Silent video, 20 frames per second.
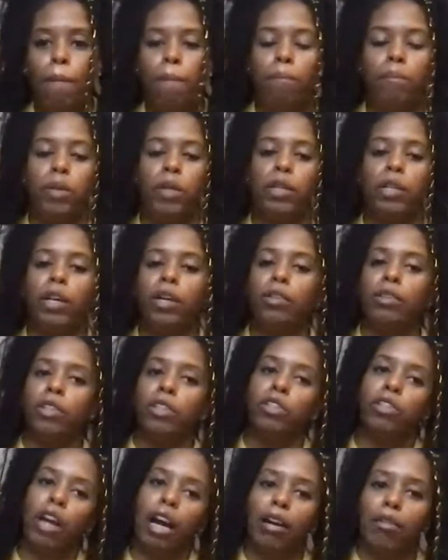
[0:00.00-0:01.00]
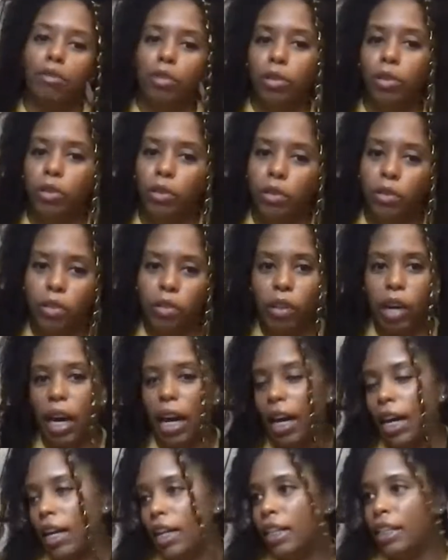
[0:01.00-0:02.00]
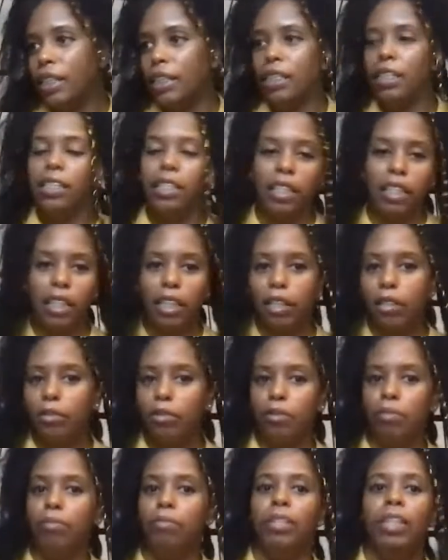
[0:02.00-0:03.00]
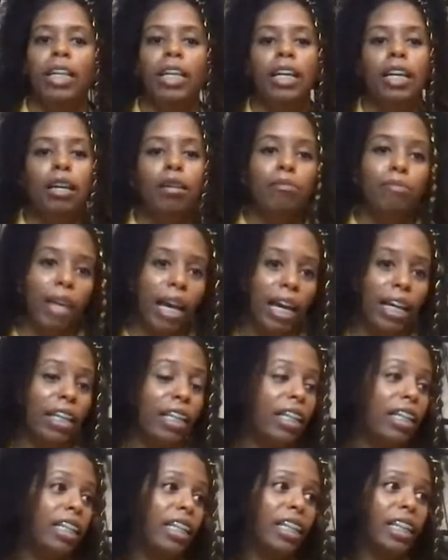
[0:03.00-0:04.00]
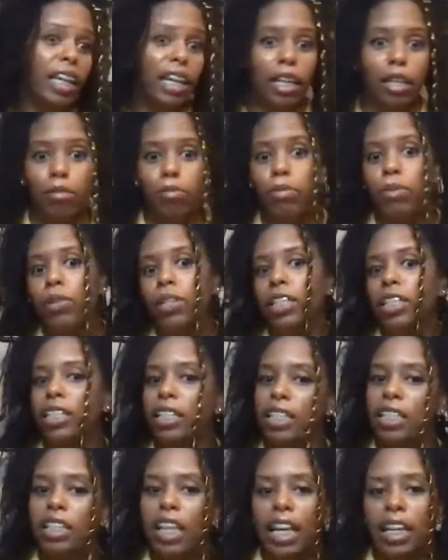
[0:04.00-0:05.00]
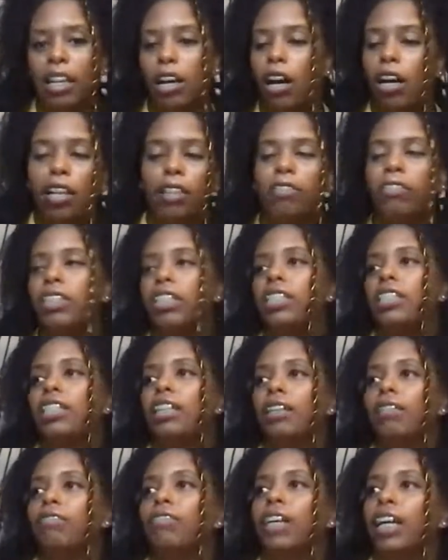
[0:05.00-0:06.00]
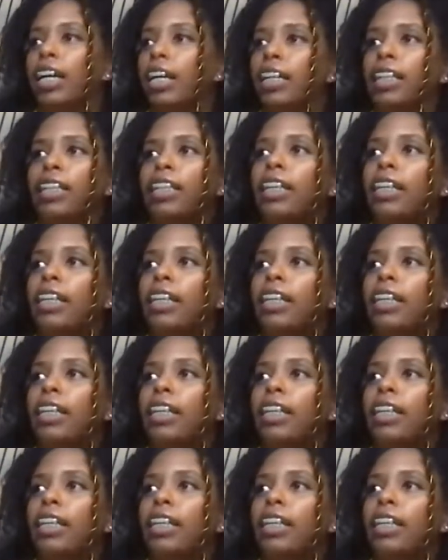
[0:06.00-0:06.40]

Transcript: the travel grind and stuff and packing and airports and like all of this stuff that